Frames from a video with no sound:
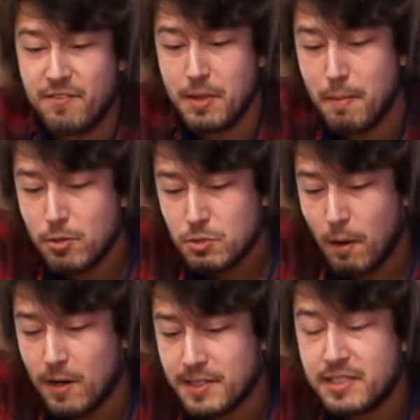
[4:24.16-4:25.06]
for the most
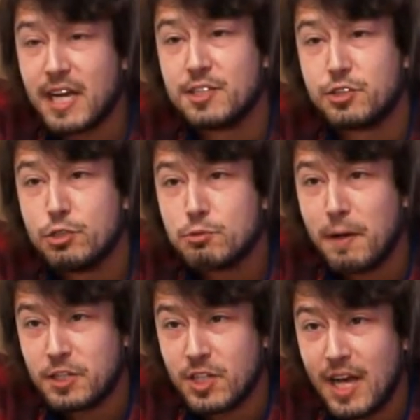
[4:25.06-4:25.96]
part, these guys do
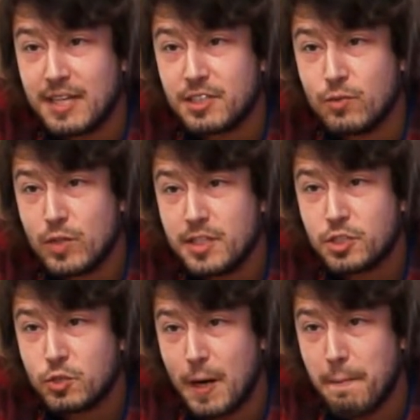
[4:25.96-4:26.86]
specialize in really
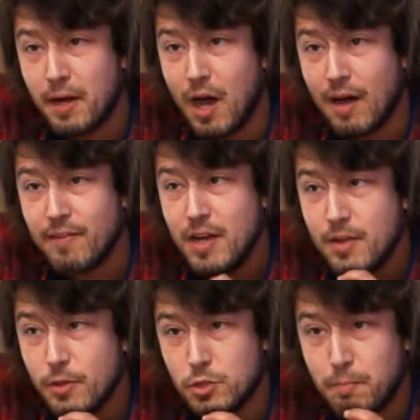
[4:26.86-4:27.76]
scraping off
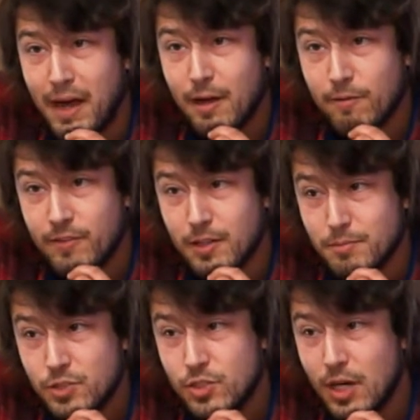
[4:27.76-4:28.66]
those biofilms.
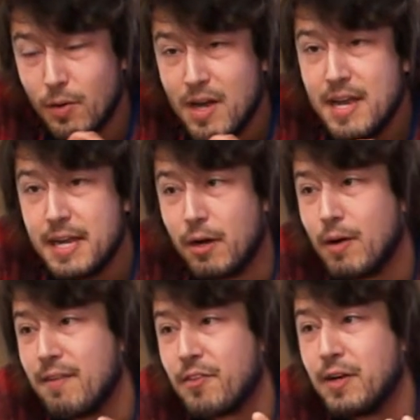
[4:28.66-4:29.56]
So,
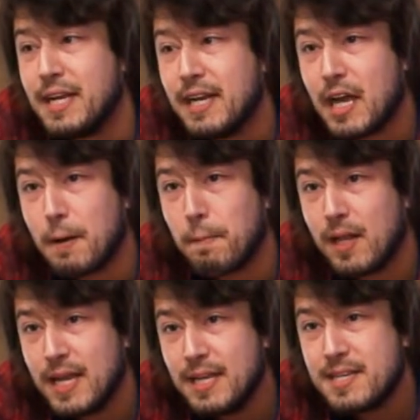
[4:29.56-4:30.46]
if they're eating at a
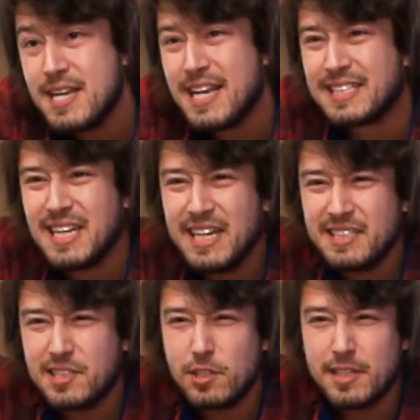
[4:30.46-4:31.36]
plant, it's not
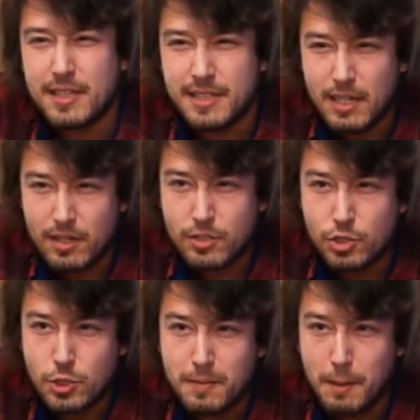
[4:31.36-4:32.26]
necessarily that they're
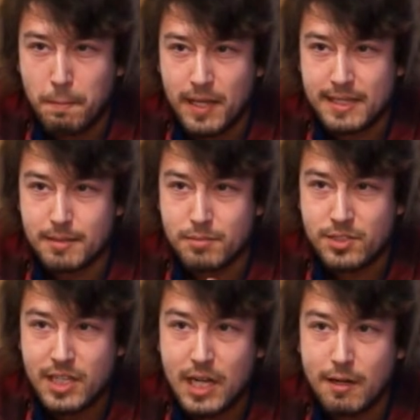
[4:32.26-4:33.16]
consuming the plant
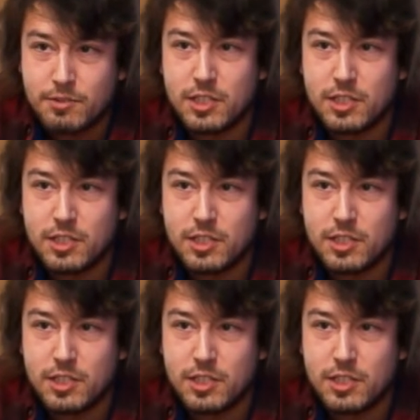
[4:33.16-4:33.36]
themselves.